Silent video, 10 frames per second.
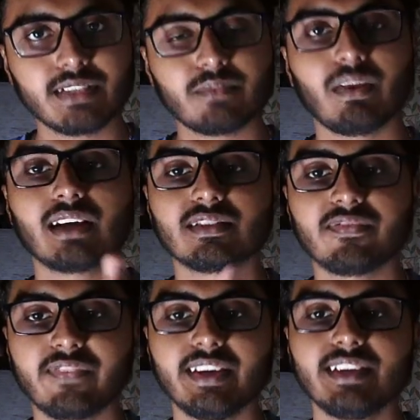plus
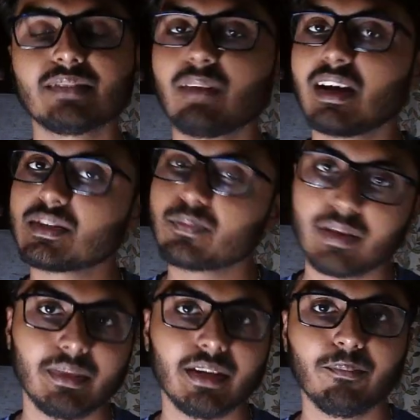fees plus
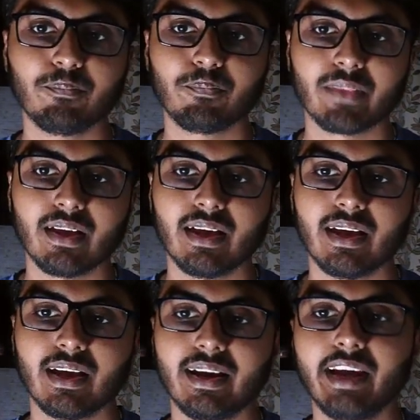premium.
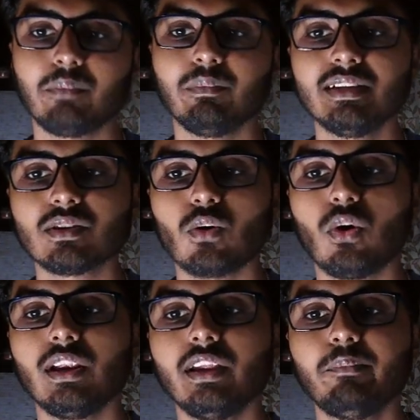Net means
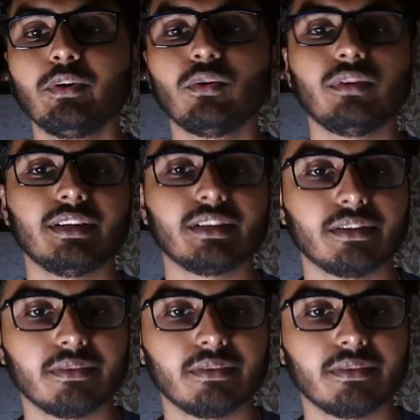only pure return.